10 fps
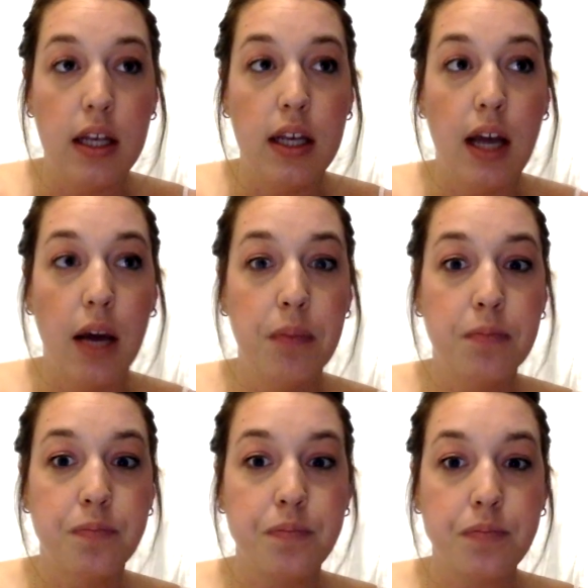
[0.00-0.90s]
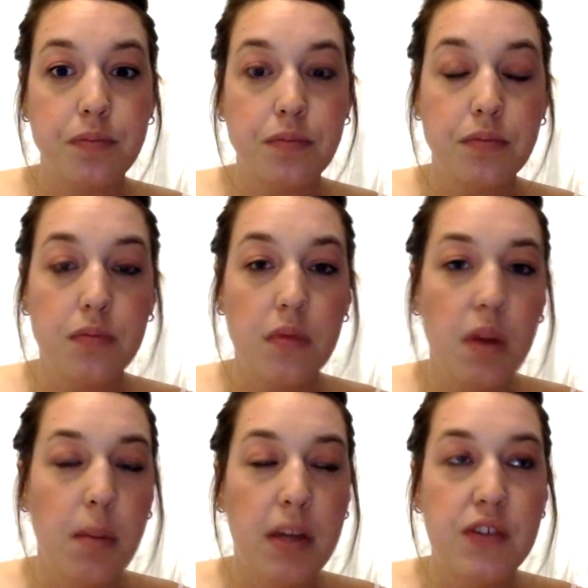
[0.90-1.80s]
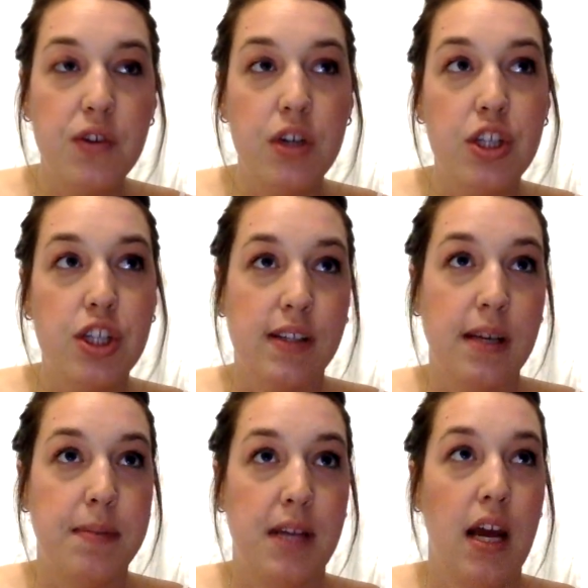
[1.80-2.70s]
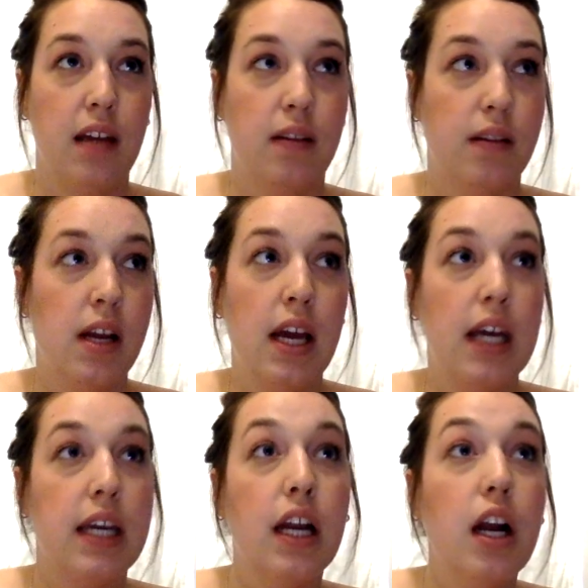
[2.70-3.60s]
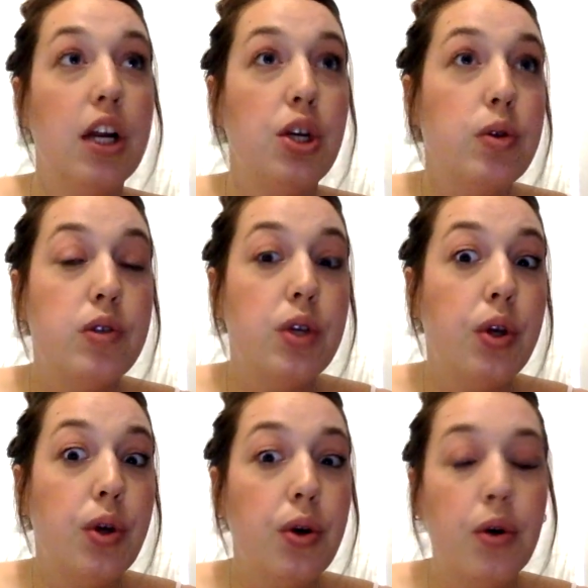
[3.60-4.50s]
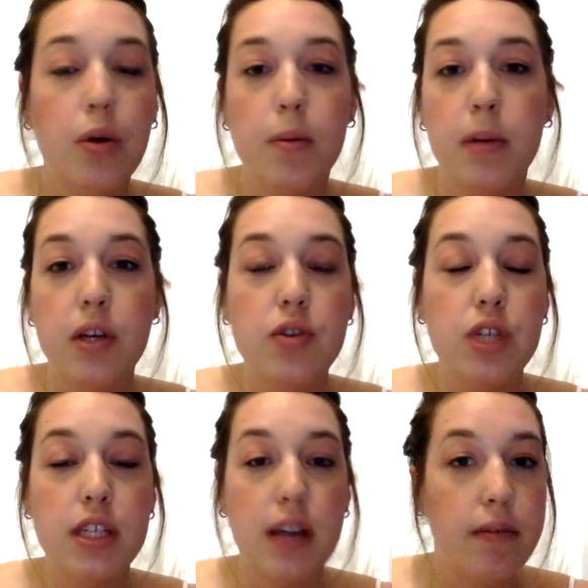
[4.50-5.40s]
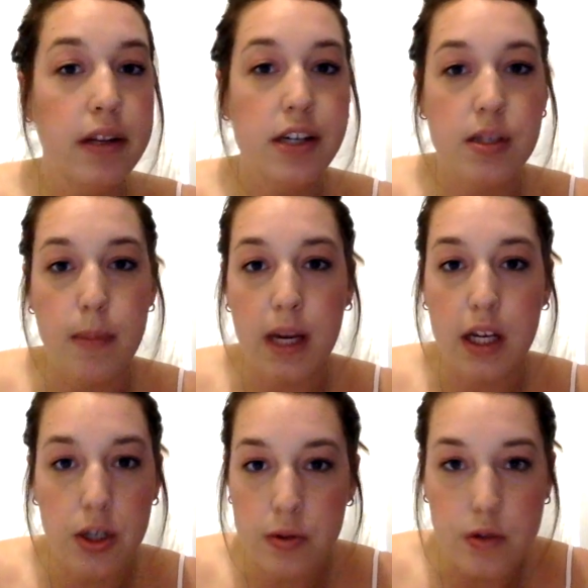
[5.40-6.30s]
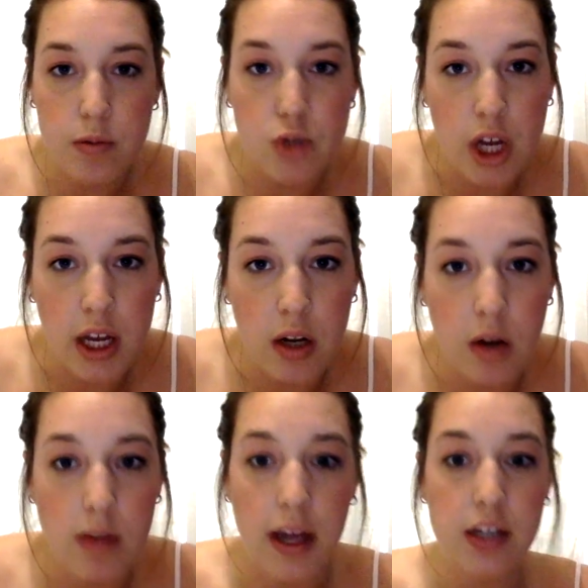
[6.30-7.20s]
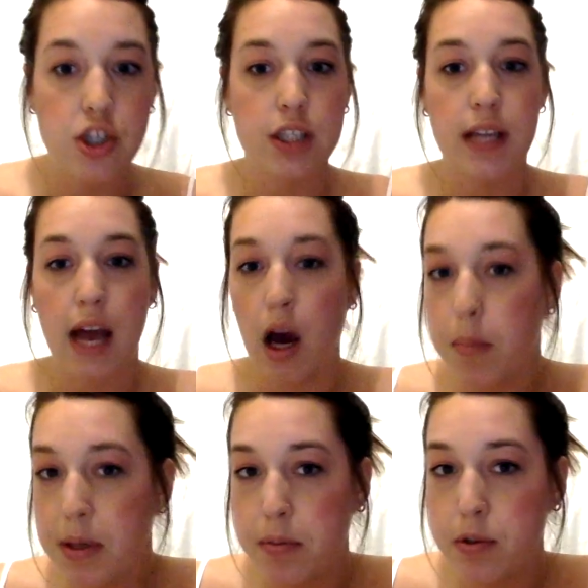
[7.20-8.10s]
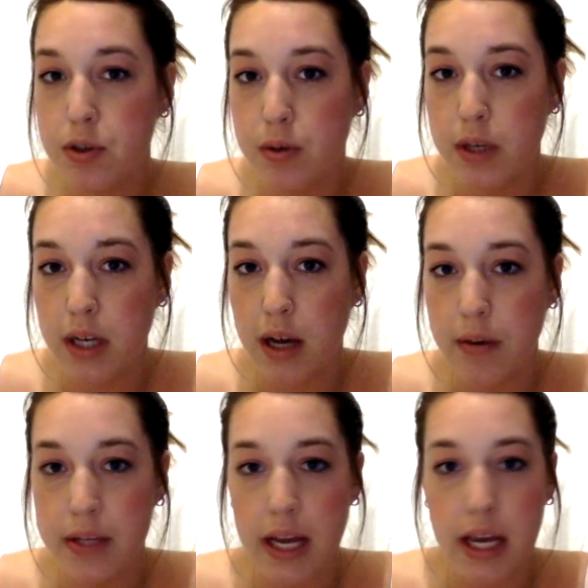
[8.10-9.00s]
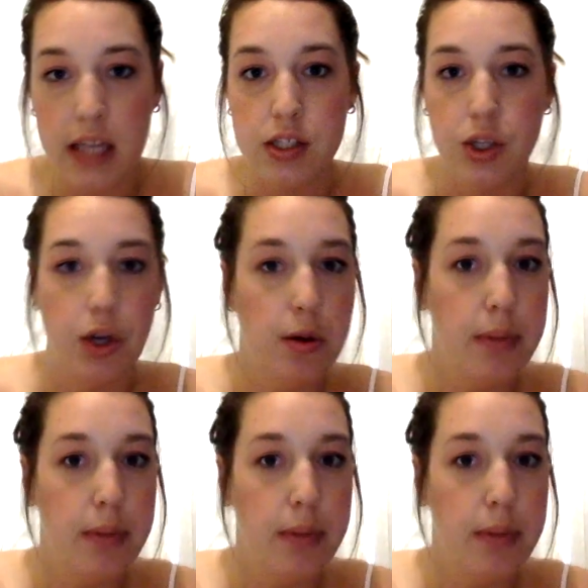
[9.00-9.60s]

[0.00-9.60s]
Yeah. My students just keep saying, get on YouTube. You should definitely just make a YouTube channel. That's just how people do it nowadays. No